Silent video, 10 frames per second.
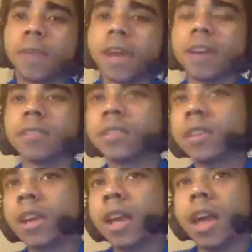bounds,
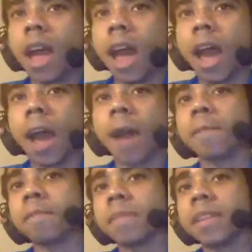
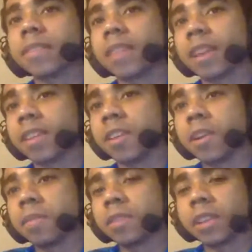and it's like
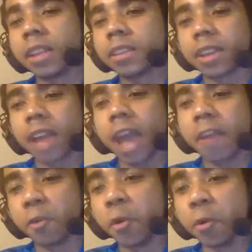it's like at your
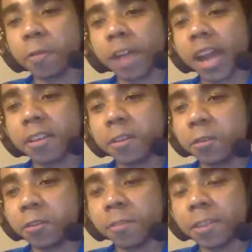corner flag,
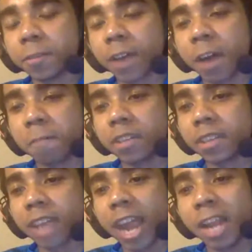defensive half, and it's like
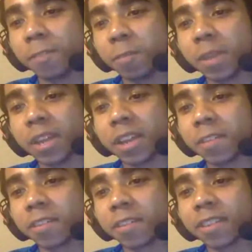the 85th minute, and you're
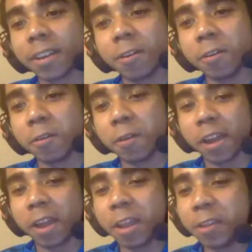just like,
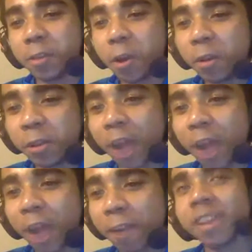internally you're
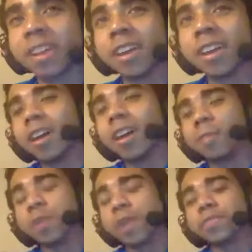angry,
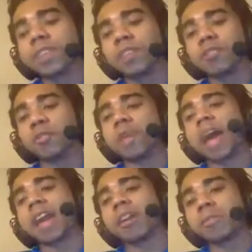but you have to just get rid of all
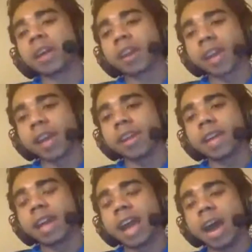that anger and be like, okay,
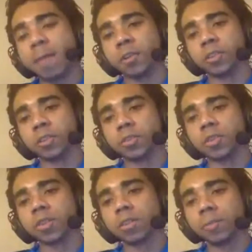how am I going to score?
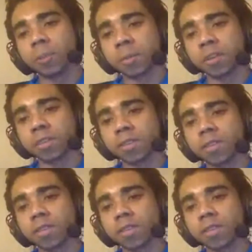What am I going to do?